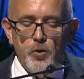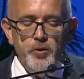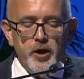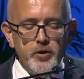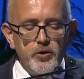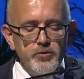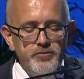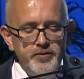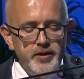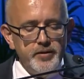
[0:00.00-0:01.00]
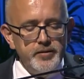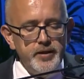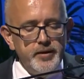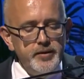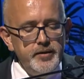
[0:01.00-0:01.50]
We are confident
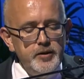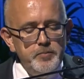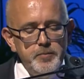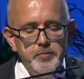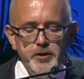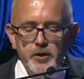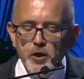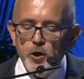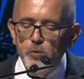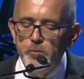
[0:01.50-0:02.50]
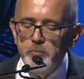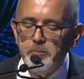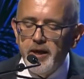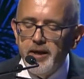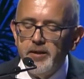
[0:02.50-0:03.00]
that EDPB will
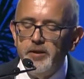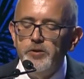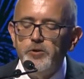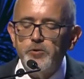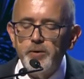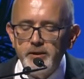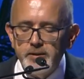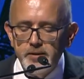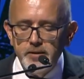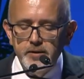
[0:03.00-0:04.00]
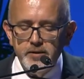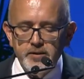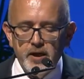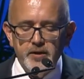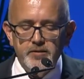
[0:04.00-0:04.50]
play an increasingly
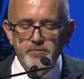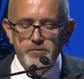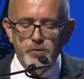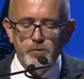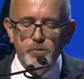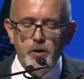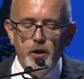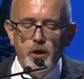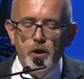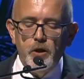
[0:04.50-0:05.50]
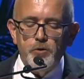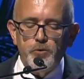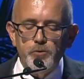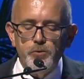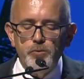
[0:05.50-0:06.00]
decisive role
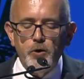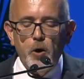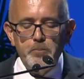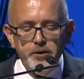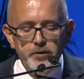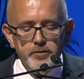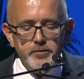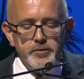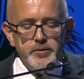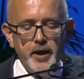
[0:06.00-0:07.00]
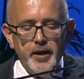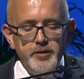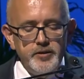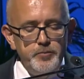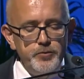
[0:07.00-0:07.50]
through opinions and
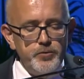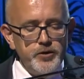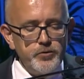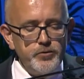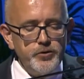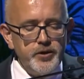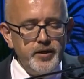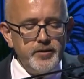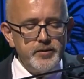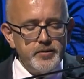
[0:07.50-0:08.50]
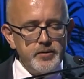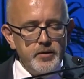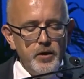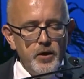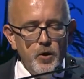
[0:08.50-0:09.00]
dispute resolution cases.
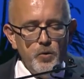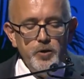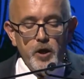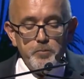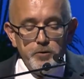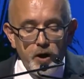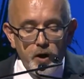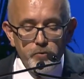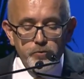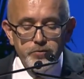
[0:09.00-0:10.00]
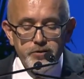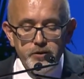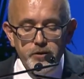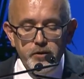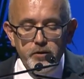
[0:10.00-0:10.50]
We are proud to
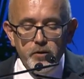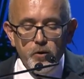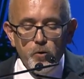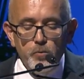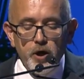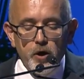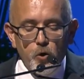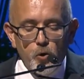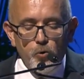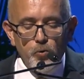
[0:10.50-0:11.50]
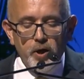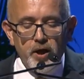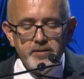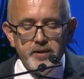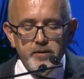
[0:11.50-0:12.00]
see we are all,
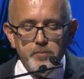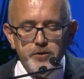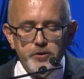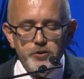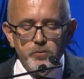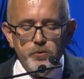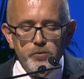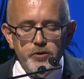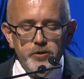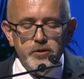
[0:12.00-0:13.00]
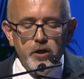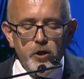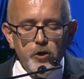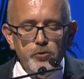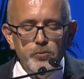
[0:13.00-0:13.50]
as data protection authorities,
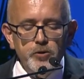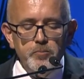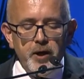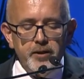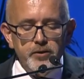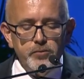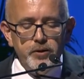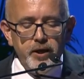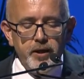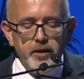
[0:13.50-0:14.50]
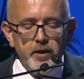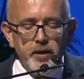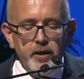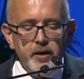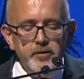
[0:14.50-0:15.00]
doing better today
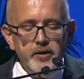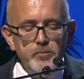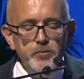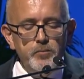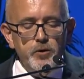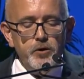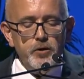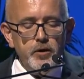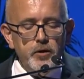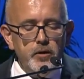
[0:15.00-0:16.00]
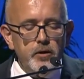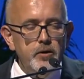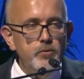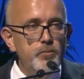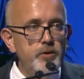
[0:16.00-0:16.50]
than we were
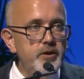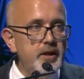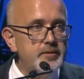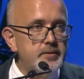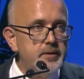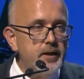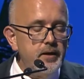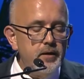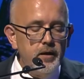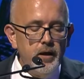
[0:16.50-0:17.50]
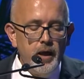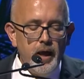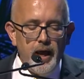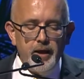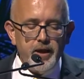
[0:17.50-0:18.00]
doing yesterday.
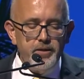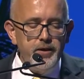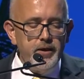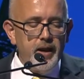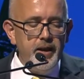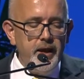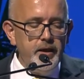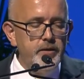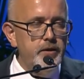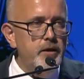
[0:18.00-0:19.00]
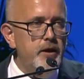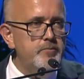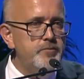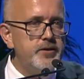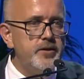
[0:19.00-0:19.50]
And I think Aleit has
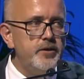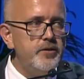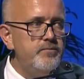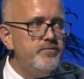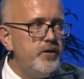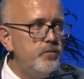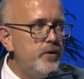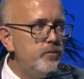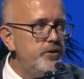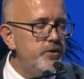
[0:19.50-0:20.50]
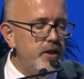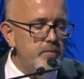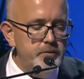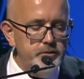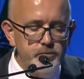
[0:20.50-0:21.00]
presented it very well with the
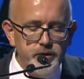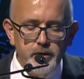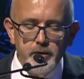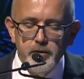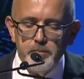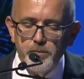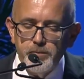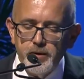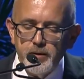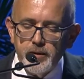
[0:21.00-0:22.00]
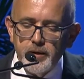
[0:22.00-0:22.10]
numbers today in the morning.